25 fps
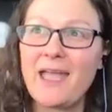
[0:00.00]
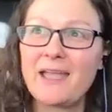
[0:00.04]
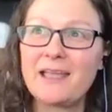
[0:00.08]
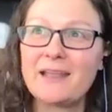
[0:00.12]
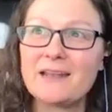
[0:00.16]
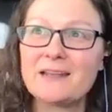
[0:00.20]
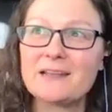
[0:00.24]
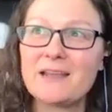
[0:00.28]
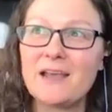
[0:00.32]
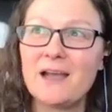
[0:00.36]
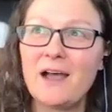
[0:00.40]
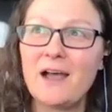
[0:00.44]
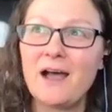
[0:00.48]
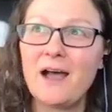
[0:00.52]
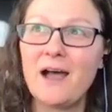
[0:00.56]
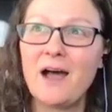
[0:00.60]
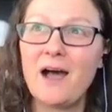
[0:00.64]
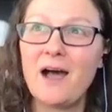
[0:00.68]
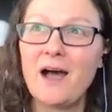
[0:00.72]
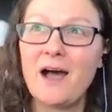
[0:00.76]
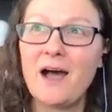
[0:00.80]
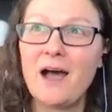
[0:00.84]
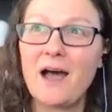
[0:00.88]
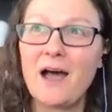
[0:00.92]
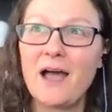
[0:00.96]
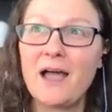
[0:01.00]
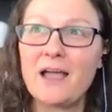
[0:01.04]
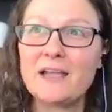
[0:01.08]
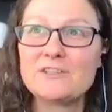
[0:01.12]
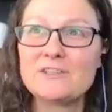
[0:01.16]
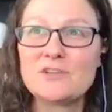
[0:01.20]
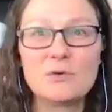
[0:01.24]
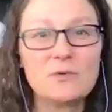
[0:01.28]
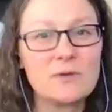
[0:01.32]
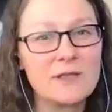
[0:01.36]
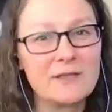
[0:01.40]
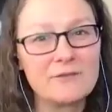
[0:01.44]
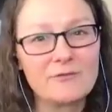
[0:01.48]
And
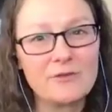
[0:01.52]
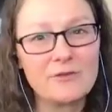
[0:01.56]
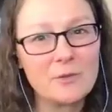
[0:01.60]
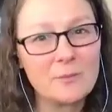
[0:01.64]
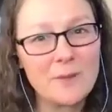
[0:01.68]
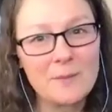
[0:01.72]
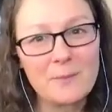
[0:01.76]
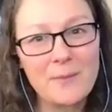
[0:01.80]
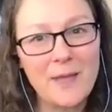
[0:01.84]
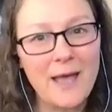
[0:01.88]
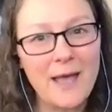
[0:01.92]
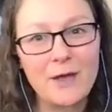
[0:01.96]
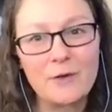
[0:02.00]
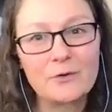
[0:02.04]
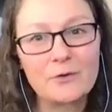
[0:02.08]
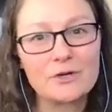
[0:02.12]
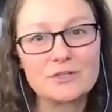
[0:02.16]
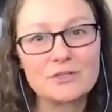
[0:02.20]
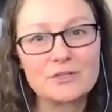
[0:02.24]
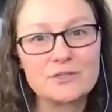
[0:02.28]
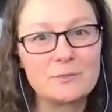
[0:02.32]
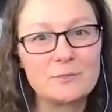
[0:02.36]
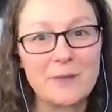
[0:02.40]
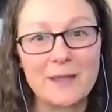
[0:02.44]
I don't give all my power